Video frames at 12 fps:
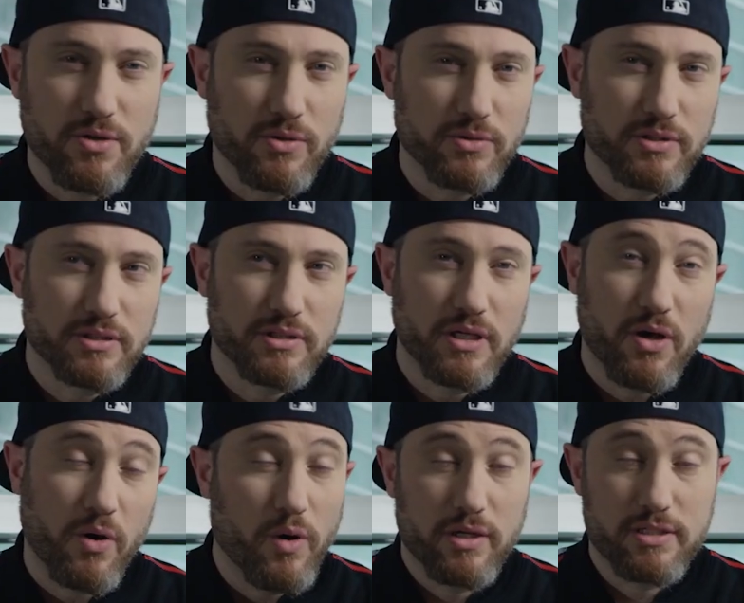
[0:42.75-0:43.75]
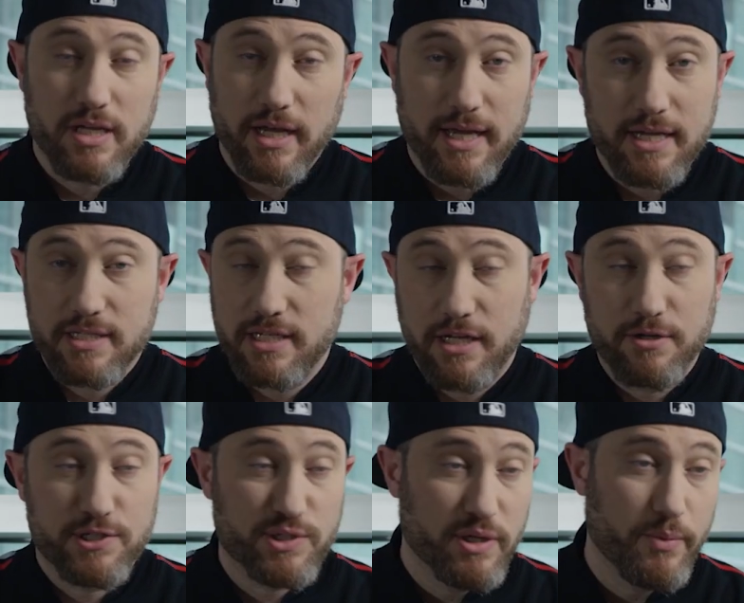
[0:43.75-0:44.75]
sold on StockX:
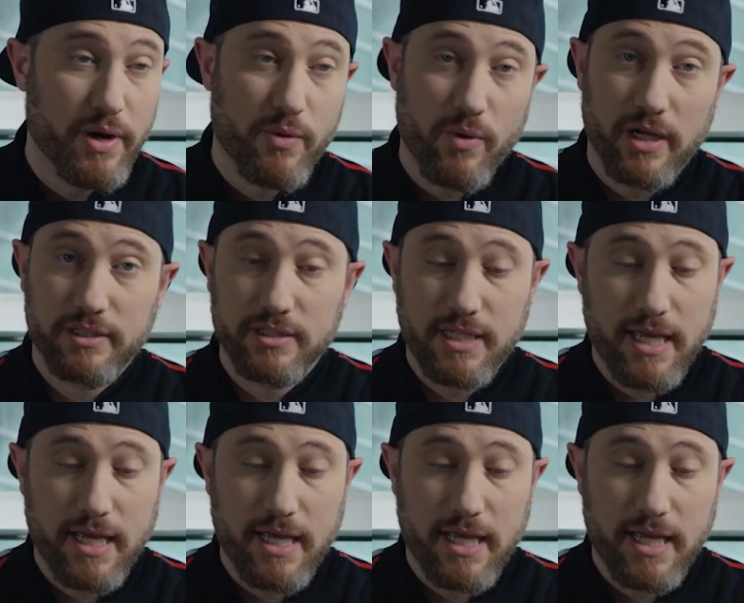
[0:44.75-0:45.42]
sneakers, streetwear, watches,